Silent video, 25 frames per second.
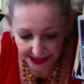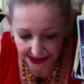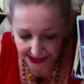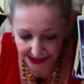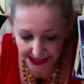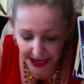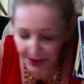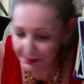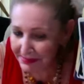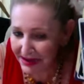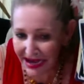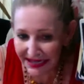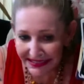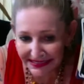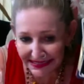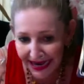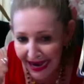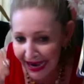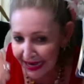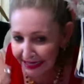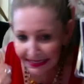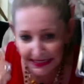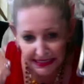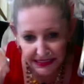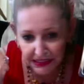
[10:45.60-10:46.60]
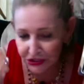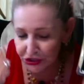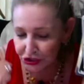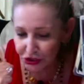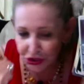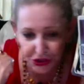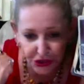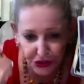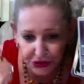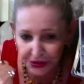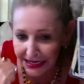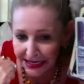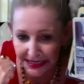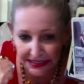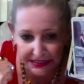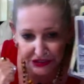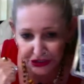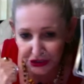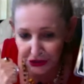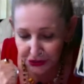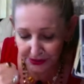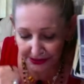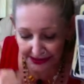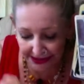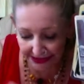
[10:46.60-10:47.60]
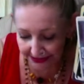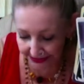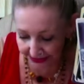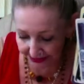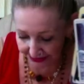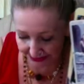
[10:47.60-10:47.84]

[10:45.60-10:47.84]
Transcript: Come on, Daddy, you can do it.